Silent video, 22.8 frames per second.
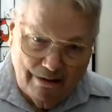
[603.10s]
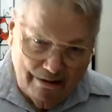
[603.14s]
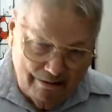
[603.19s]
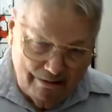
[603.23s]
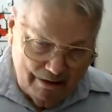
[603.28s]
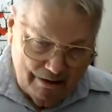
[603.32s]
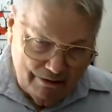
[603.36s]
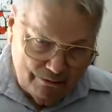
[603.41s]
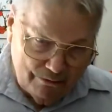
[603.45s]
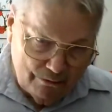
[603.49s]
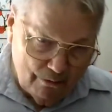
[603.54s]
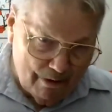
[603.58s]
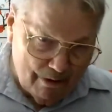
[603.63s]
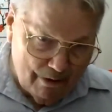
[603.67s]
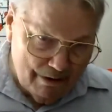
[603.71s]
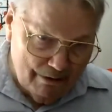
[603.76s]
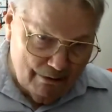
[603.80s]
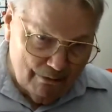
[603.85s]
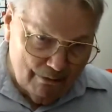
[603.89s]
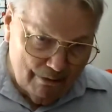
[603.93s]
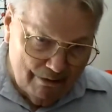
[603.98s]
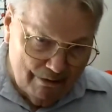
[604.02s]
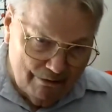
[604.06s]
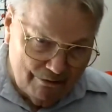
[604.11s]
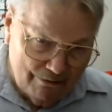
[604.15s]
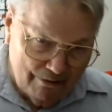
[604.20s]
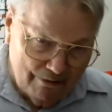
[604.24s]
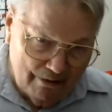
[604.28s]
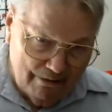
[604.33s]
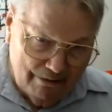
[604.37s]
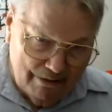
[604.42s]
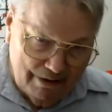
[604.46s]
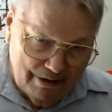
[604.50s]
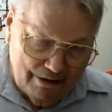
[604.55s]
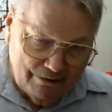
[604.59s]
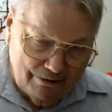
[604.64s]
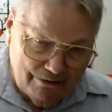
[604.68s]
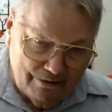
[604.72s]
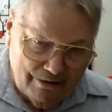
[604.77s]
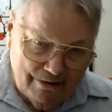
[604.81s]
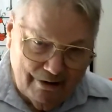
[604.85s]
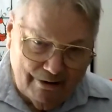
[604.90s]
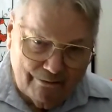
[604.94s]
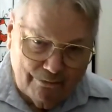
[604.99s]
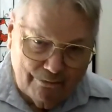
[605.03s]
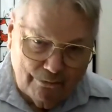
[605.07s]
they started on
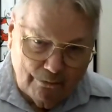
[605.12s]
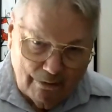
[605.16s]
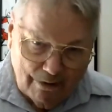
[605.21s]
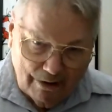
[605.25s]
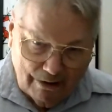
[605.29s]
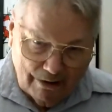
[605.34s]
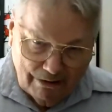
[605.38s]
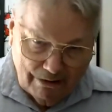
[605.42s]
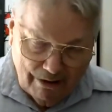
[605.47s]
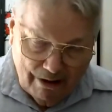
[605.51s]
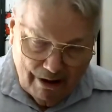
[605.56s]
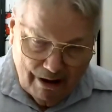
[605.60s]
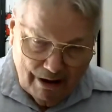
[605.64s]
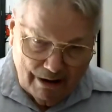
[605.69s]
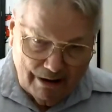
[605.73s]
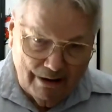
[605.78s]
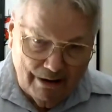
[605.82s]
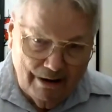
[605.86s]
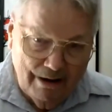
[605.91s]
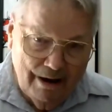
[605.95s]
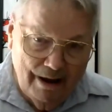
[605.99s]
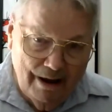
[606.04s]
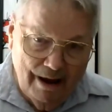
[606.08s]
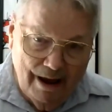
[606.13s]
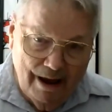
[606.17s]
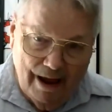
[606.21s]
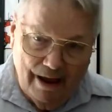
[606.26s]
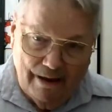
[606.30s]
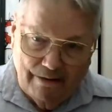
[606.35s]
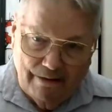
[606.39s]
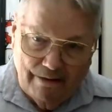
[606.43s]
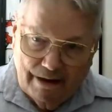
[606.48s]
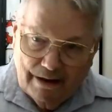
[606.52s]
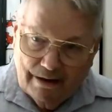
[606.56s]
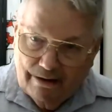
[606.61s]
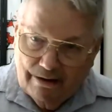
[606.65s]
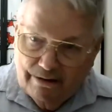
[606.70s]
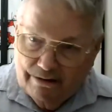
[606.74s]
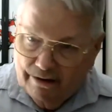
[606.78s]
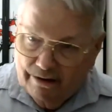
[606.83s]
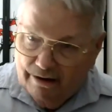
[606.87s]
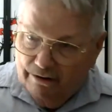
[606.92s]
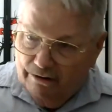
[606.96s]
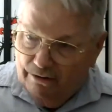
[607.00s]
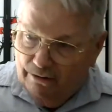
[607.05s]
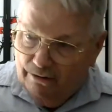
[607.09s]
Sundays at 4 o'clock and they
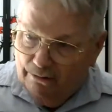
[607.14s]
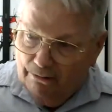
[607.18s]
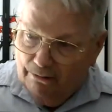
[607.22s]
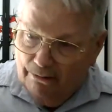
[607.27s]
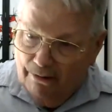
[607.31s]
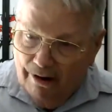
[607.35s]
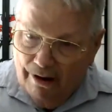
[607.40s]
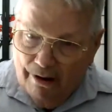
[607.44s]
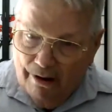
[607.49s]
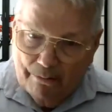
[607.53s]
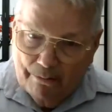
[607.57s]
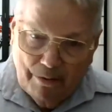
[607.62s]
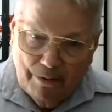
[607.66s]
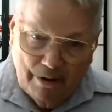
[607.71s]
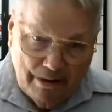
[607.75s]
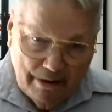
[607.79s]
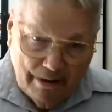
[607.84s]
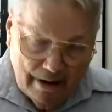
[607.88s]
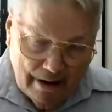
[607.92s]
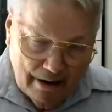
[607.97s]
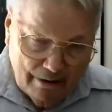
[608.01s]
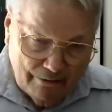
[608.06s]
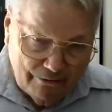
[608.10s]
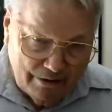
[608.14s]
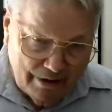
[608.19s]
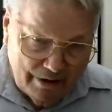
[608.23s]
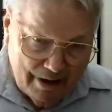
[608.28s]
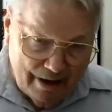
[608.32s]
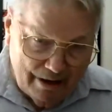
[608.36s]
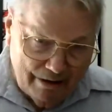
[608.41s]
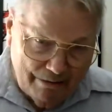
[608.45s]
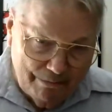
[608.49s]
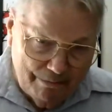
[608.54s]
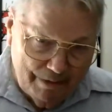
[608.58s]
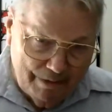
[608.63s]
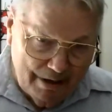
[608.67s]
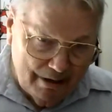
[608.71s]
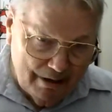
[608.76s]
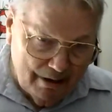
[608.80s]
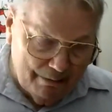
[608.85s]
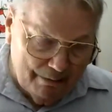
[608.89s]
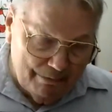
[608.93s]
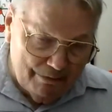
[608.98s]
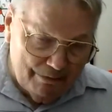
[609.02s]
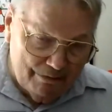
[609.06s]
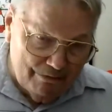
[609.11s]
continue, but now she has
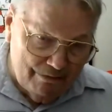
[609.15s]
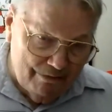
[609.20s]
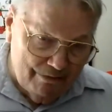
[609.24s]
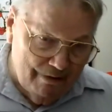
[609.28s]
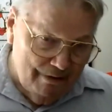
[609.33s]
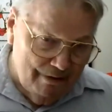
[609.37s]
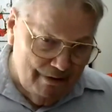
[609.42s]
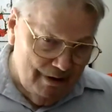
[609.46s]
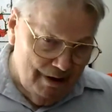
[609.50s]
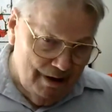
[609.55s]
meetups